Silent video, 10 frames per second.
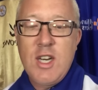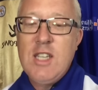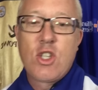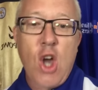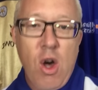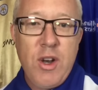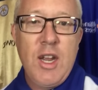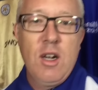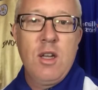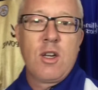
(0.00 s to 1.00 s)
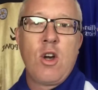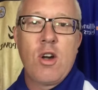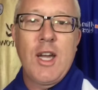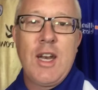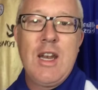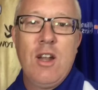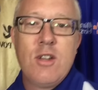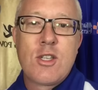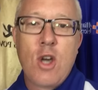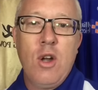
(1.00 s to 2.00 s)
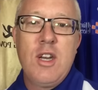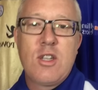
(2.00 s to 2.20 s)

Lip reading: He's gone. Gökhan Inler is gone.